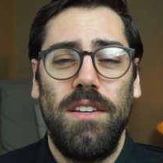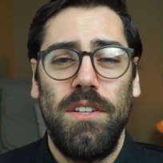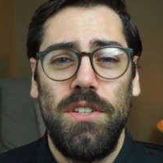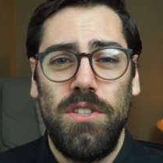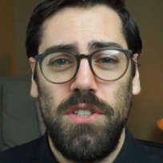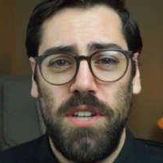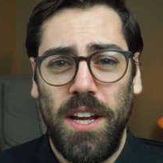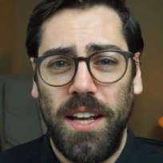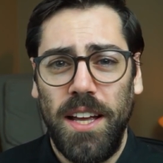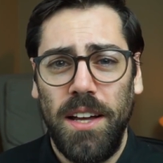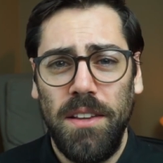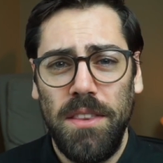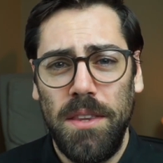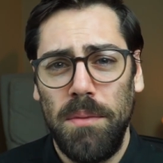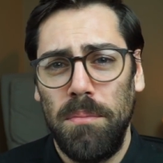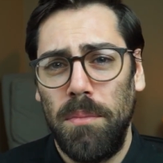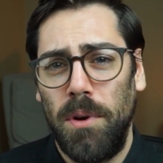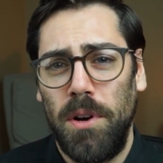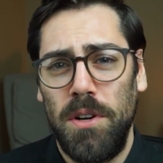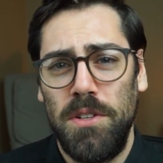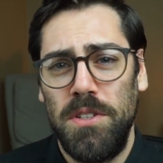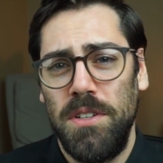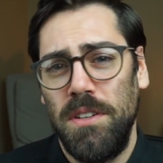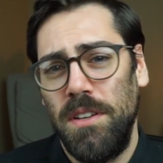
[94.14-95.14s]
check out the
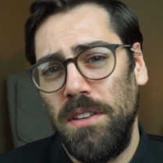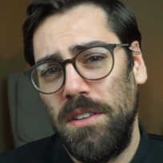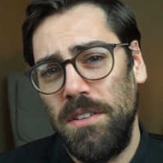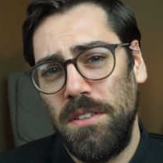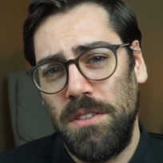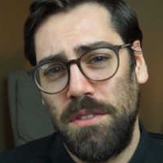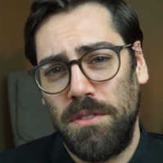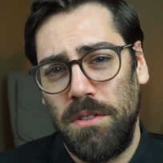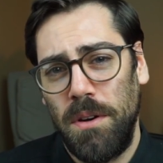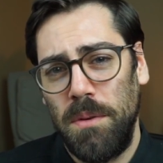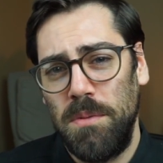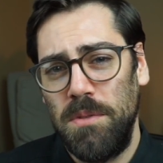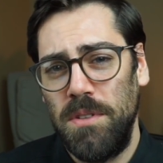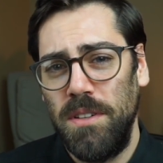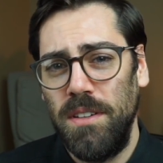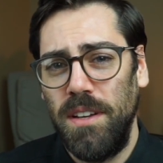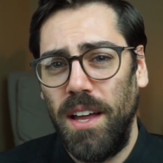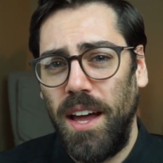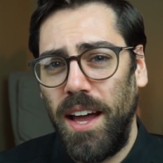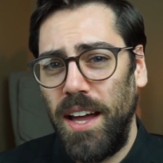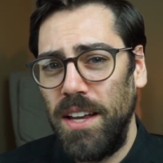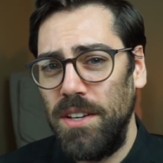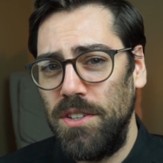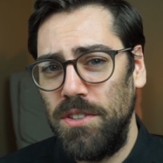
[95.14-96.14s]
merch in the description.
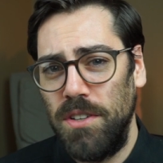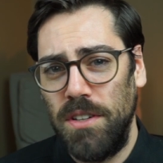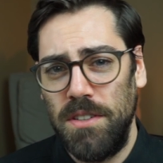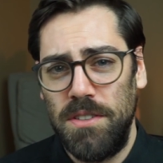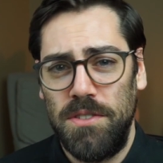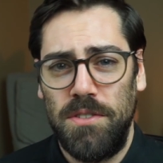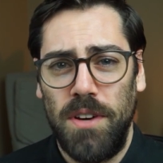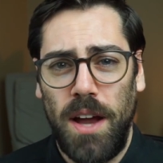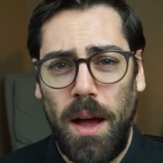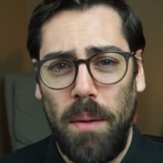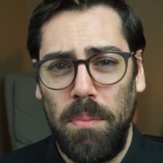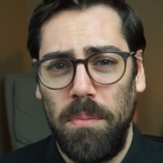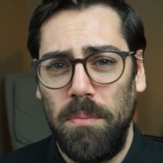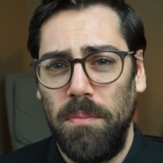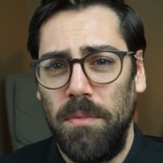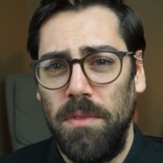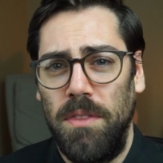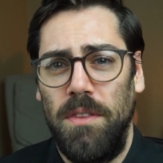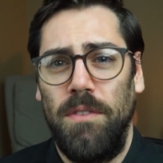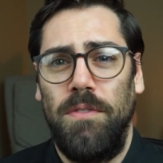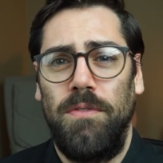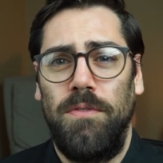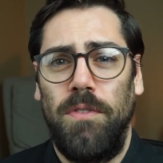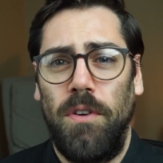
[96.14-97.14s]
I just
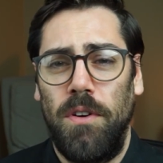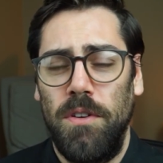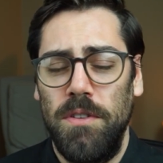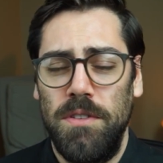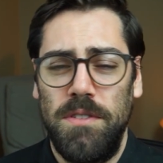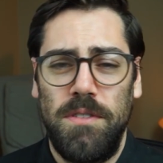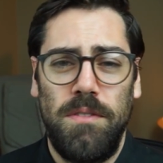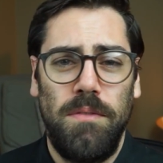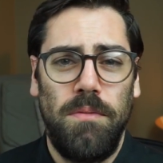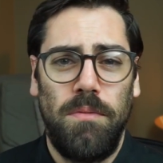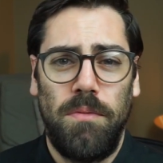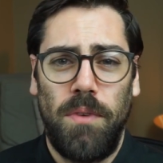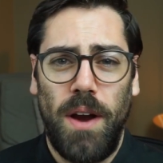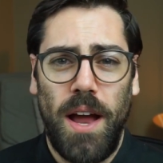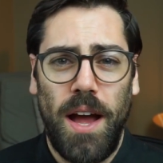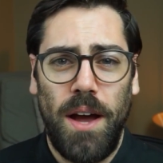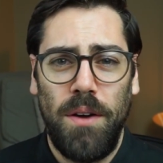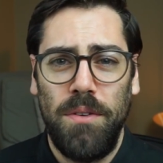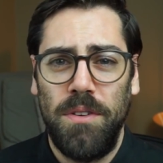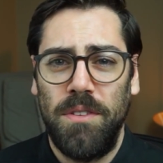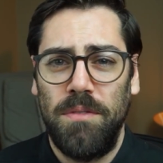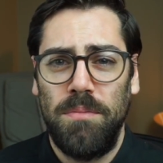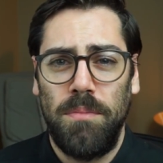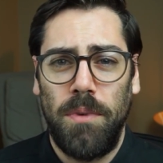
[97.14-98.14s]
dropped the first
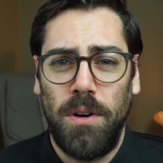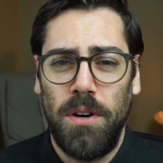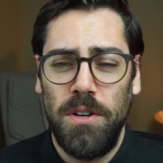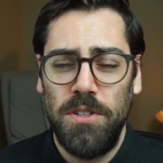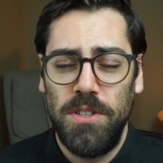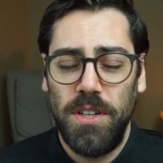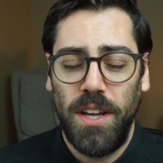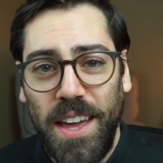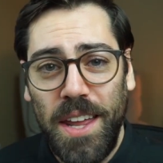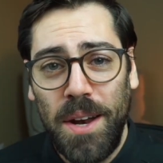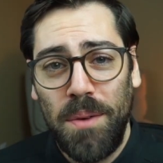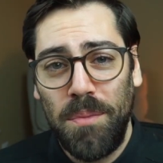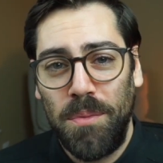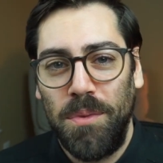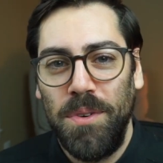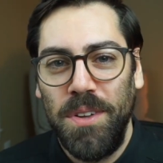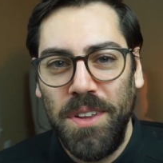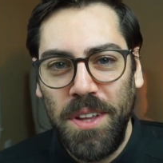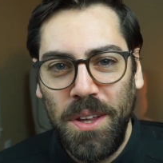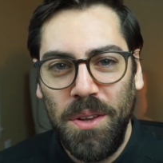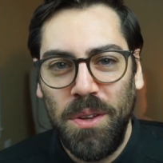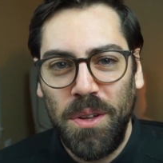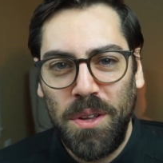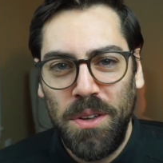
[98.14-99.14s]
round of merch, and I'm
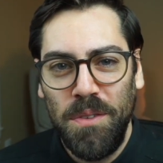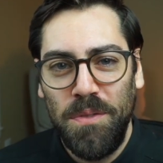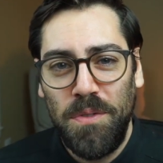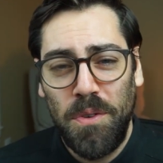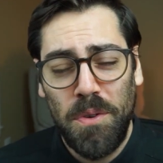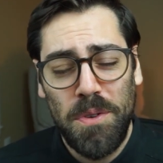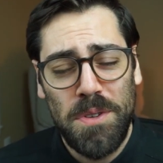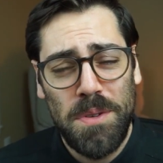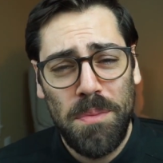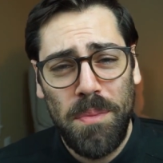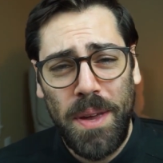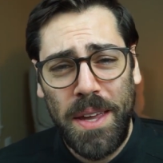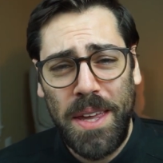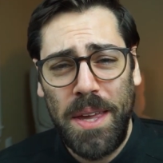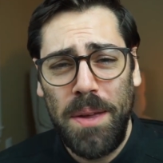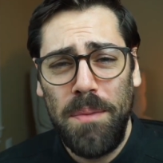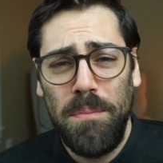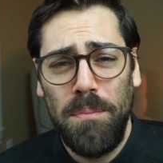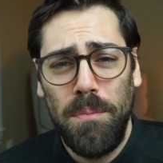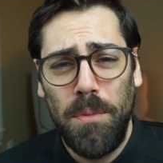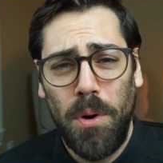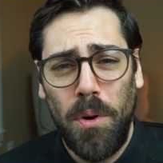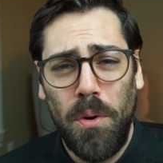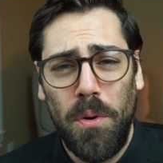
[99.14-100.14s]
really looking forward to
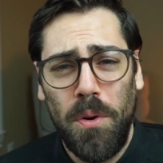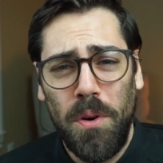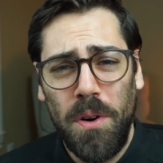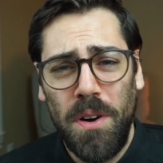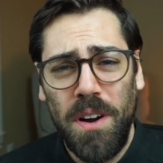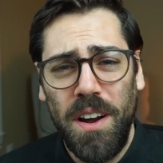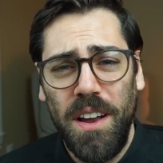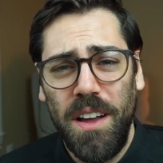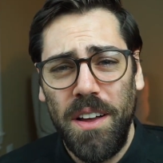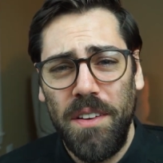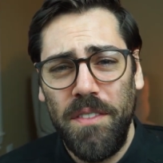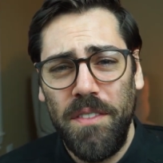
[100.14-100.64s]
making more